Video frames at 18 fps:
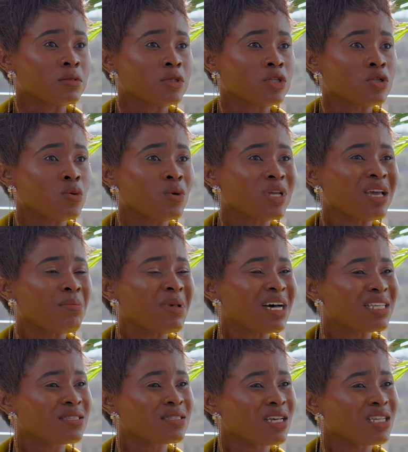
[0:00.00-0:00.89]
doing a
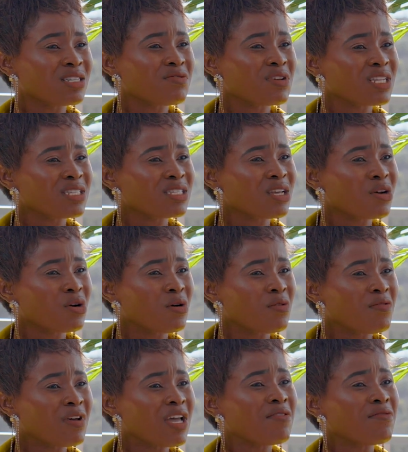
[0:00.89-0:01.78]
master's for the sake
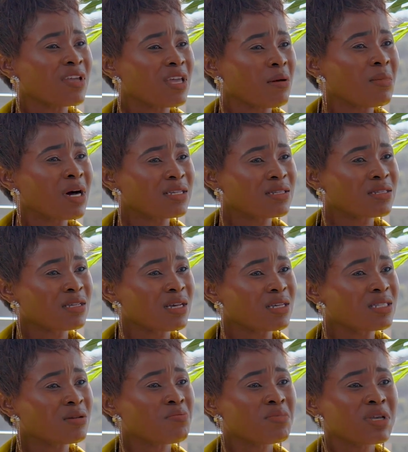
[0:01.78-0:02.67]
of having a
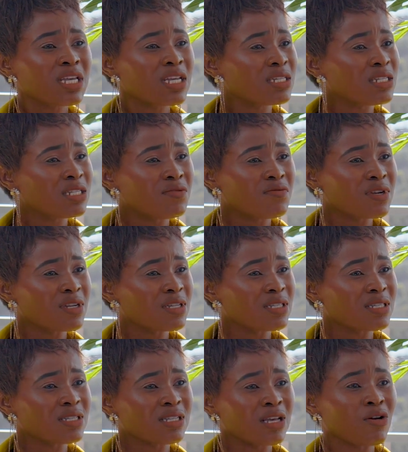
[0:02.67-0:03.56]
master's, a PhD for the
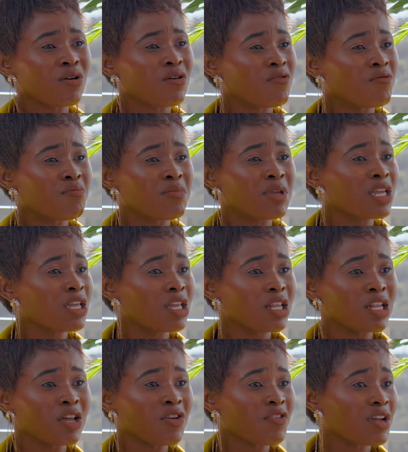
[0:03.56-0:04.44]
sake of being
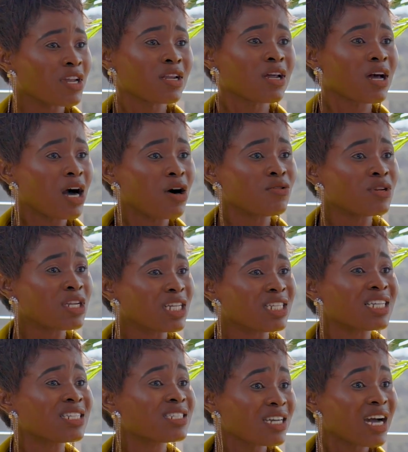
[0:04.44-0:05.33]
in a red gown
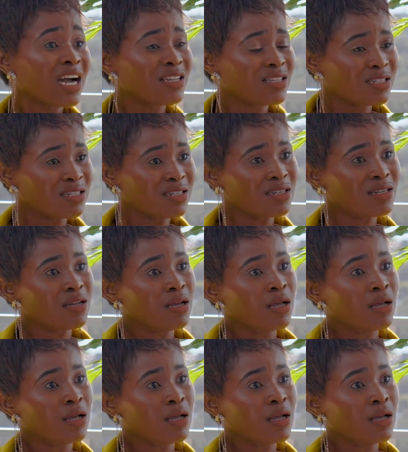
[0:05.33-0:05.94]
and a title.